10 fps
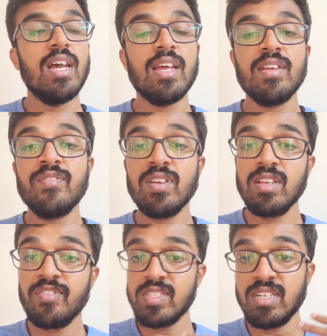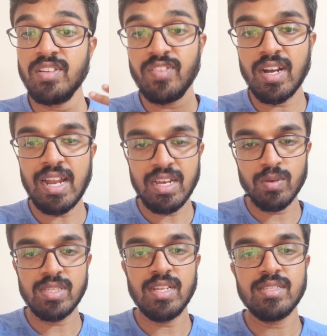And if it's a different
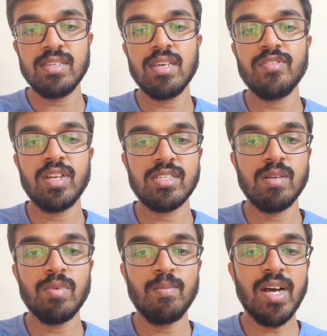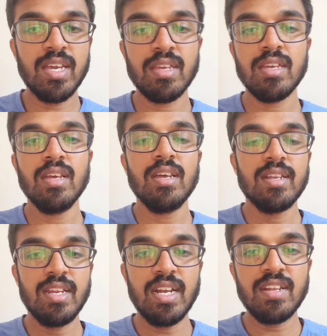language, let's say for example my
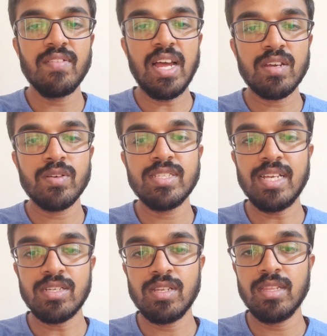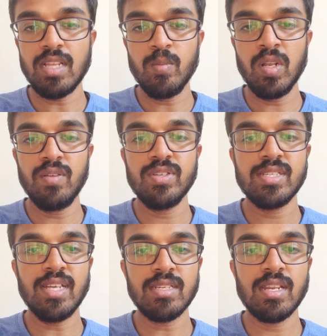native language is actually Tamil, which
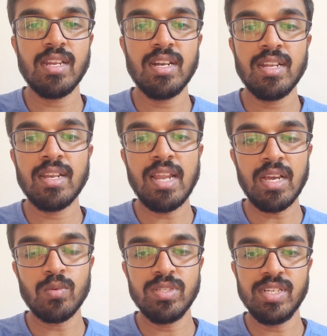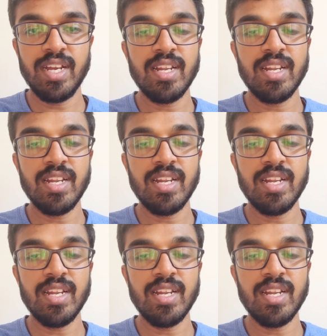is actually an Indian language, right?